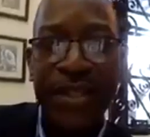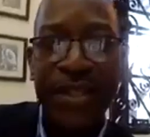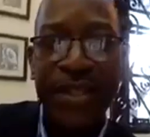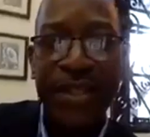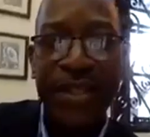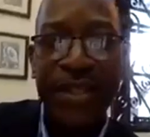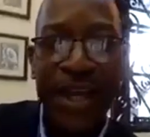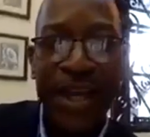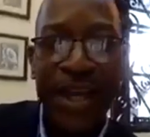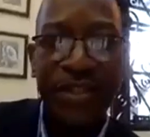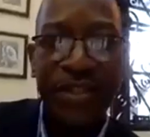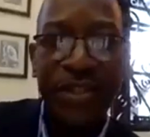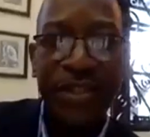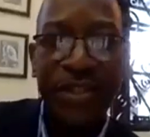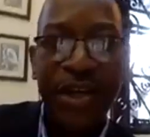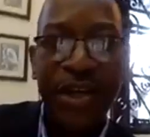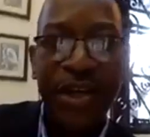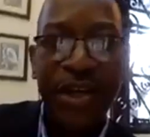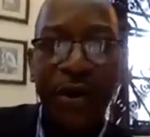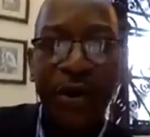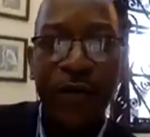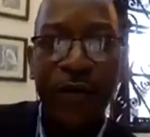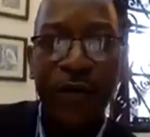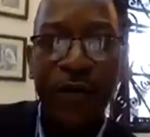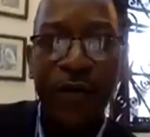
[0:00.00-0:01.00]

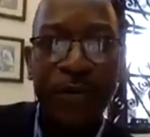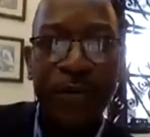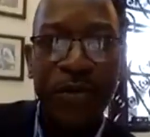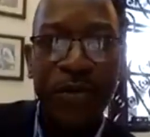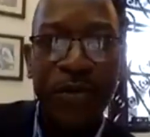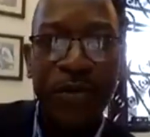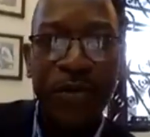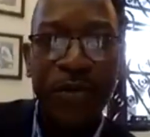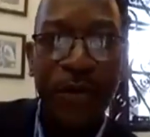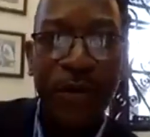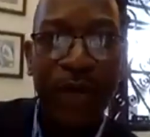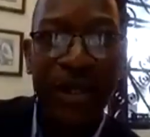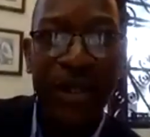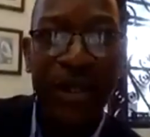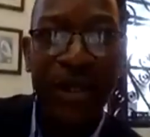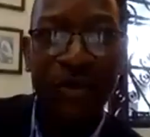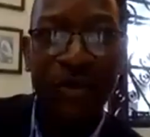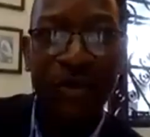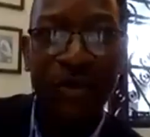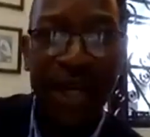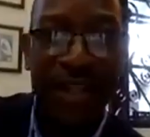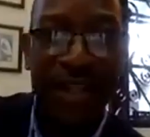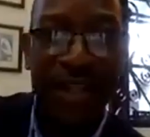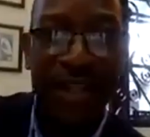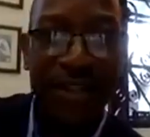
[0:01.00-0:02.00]
international law firms coming
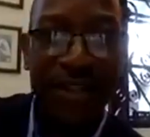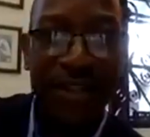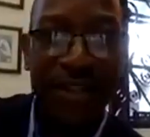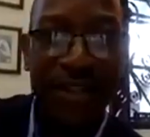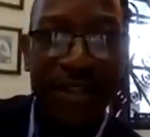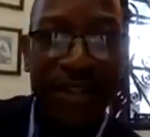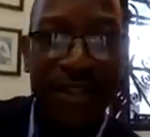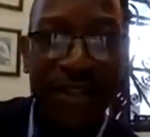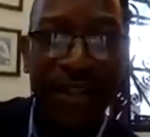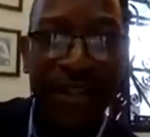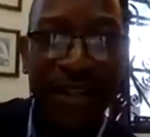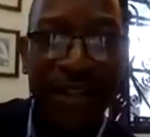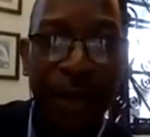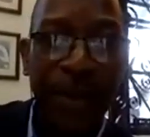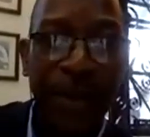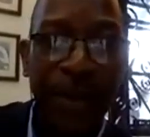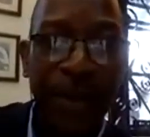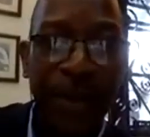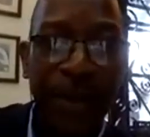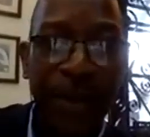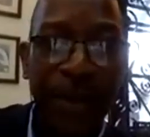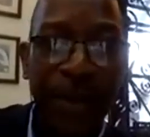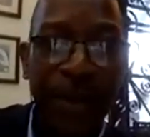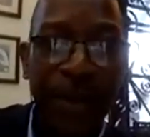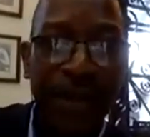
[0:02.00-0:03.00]
into Nigeria to
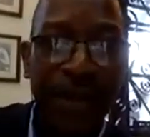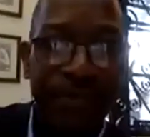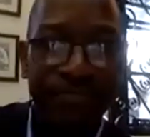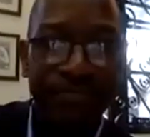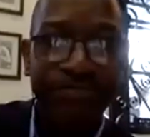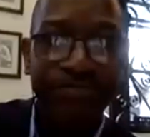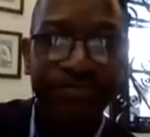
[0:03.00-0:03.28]
come and